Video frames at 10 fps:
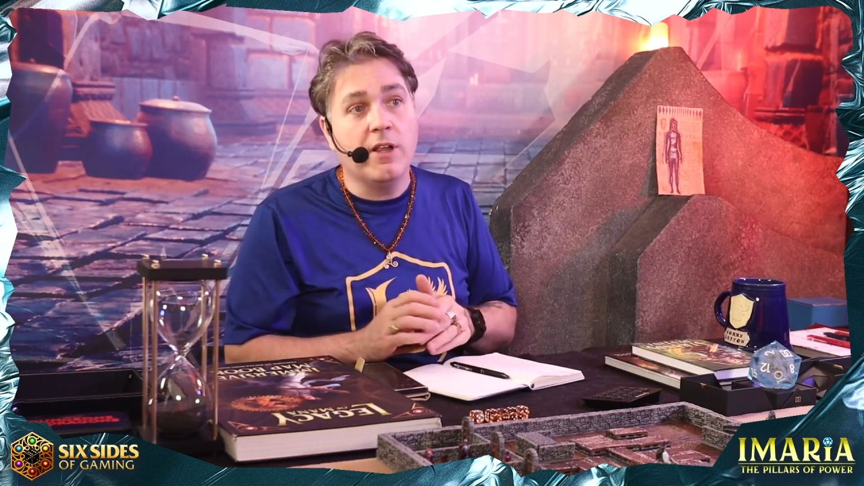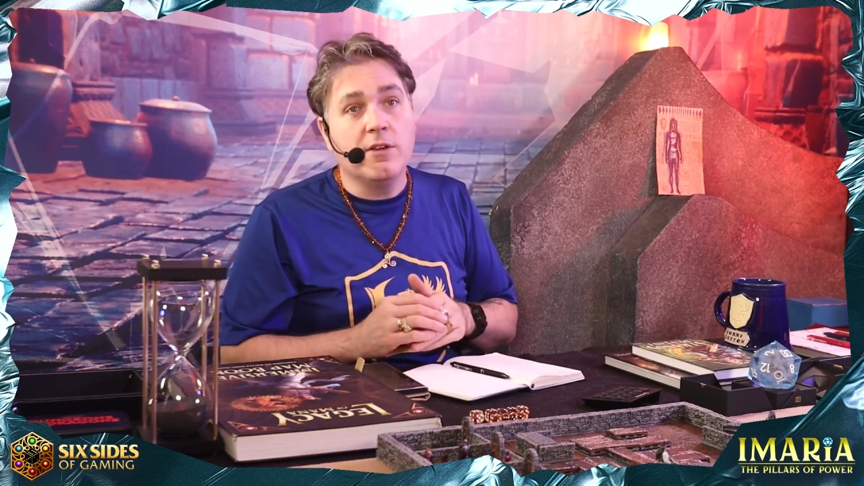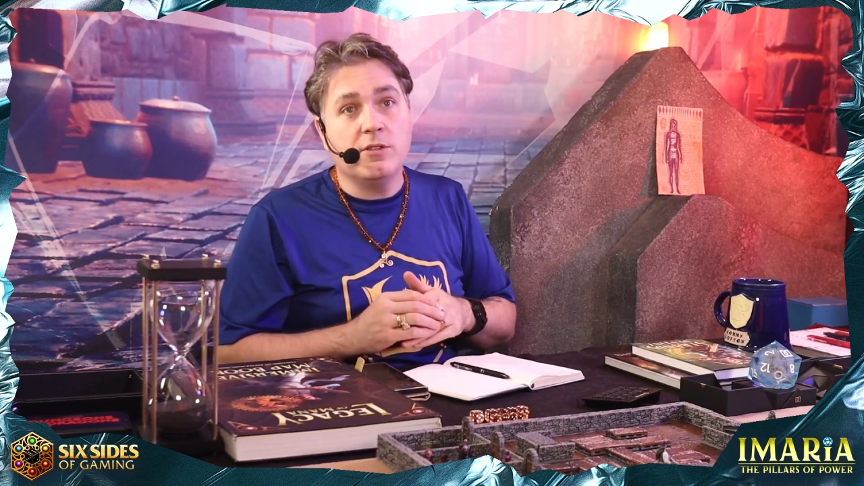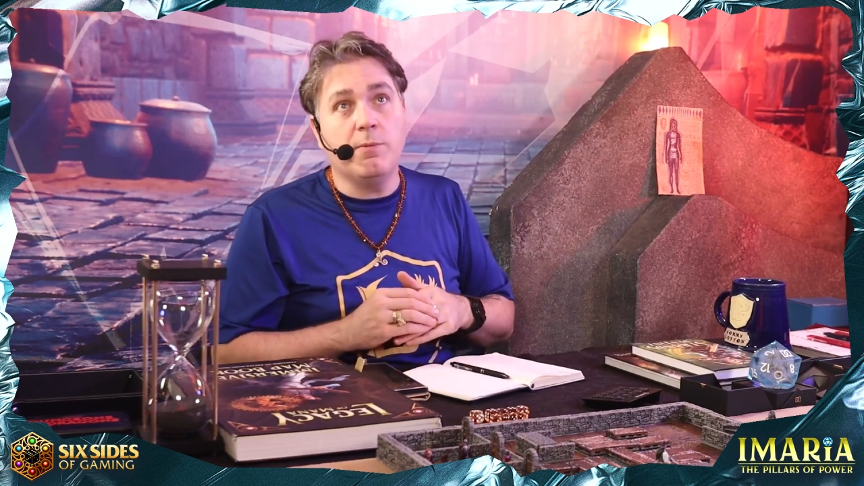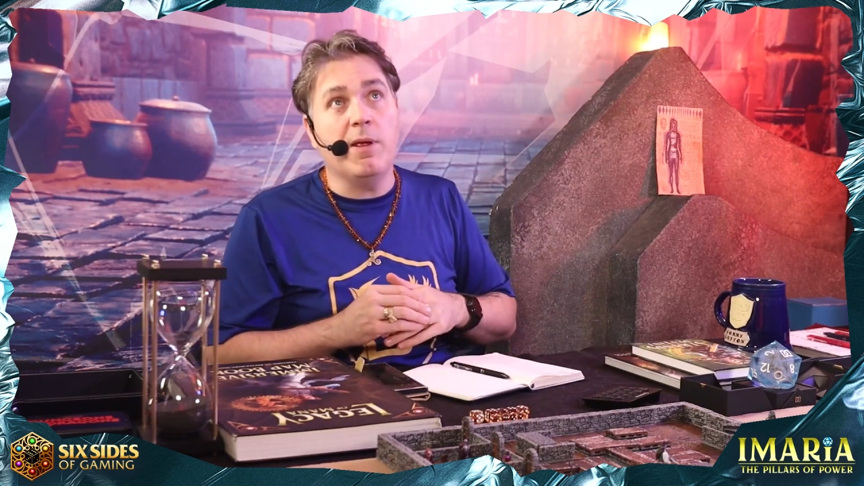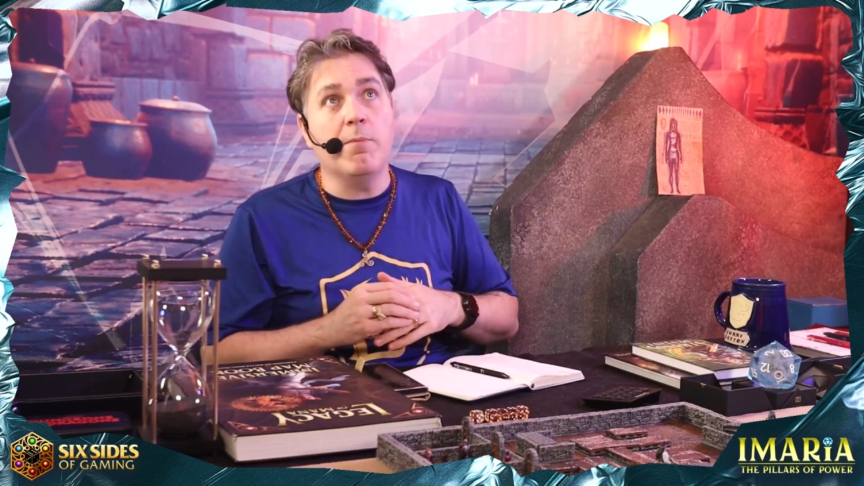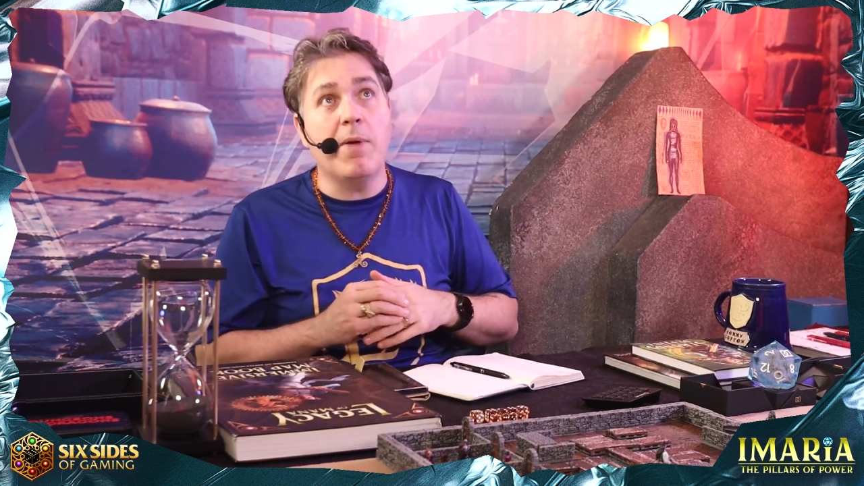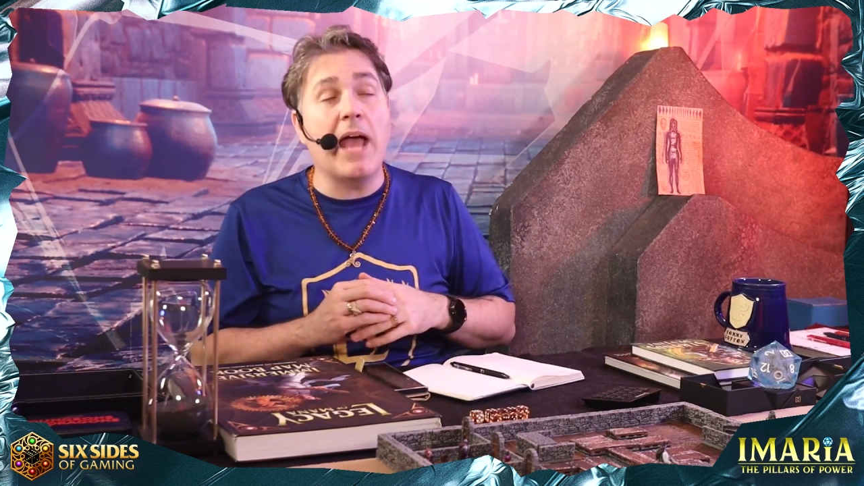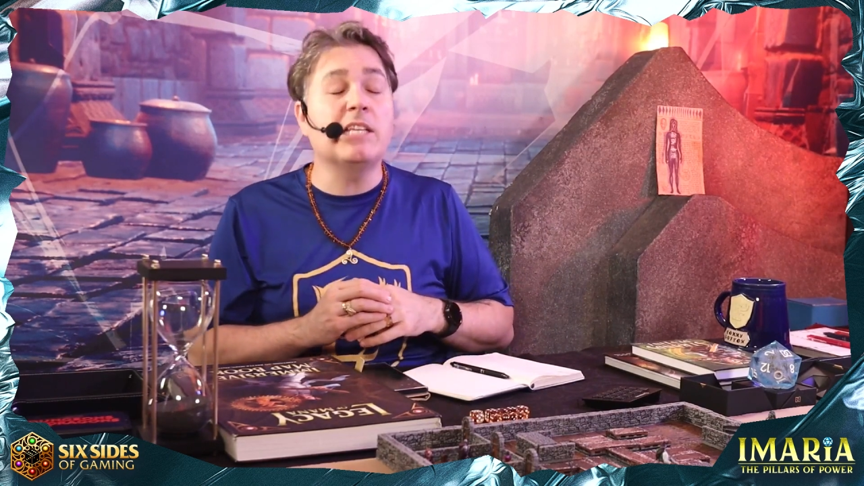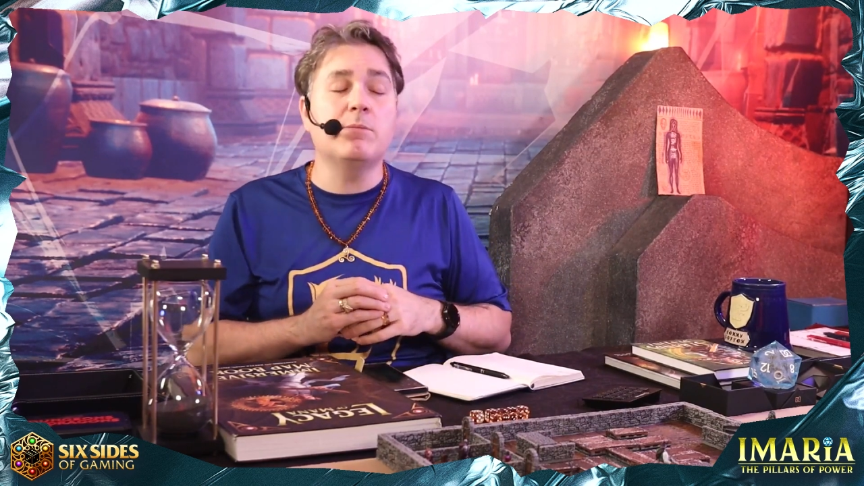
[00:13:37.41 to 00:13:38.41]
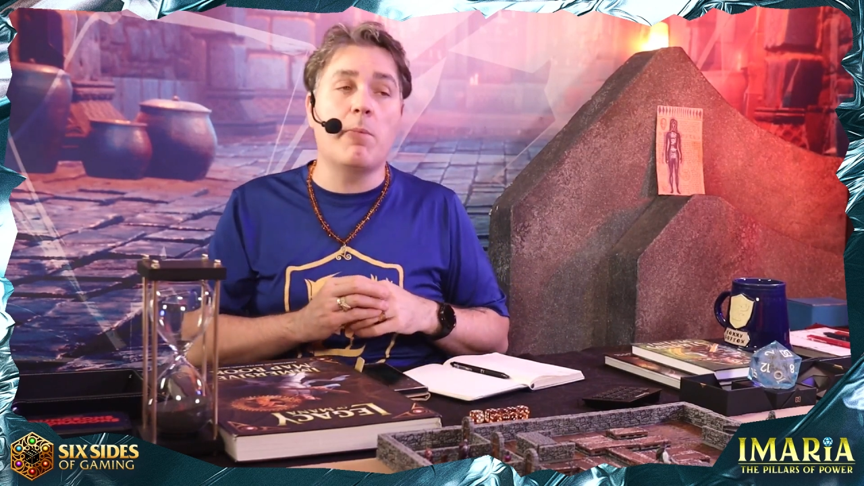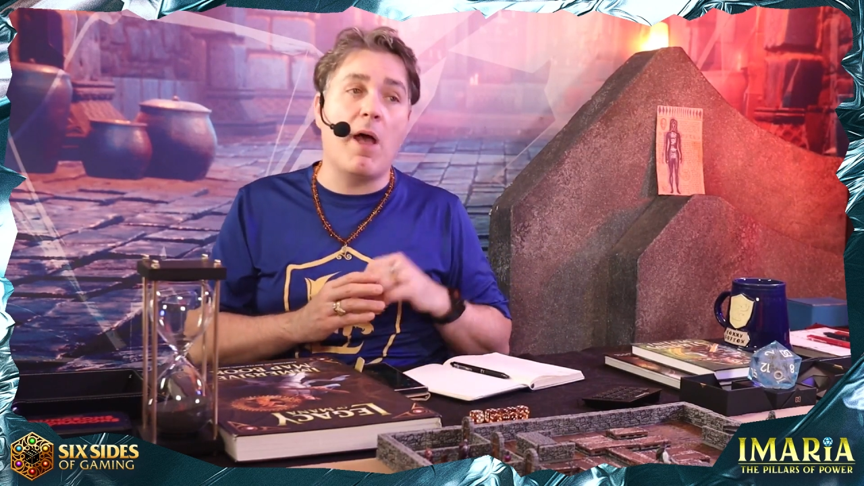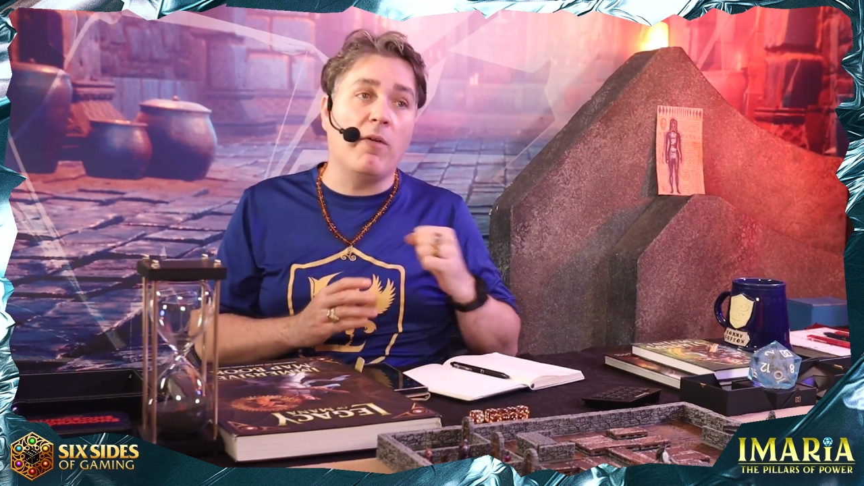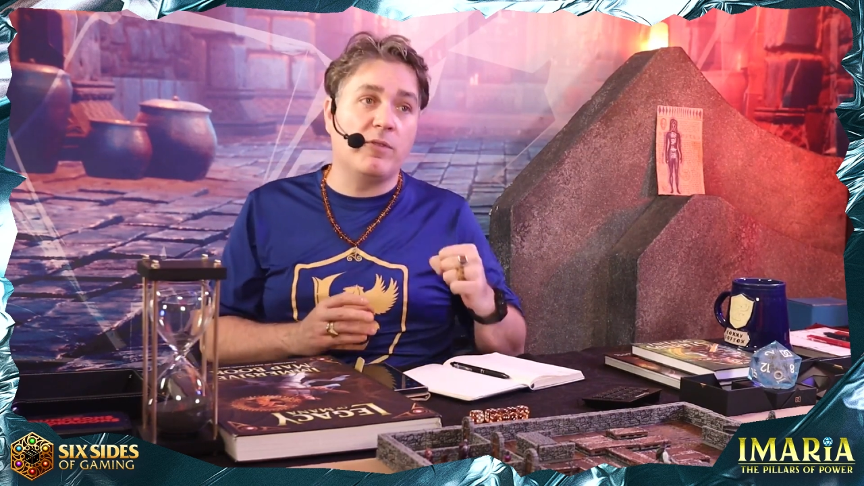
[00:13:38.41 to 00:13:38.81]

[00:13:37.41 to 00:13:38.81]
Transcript: to be a maximum alpha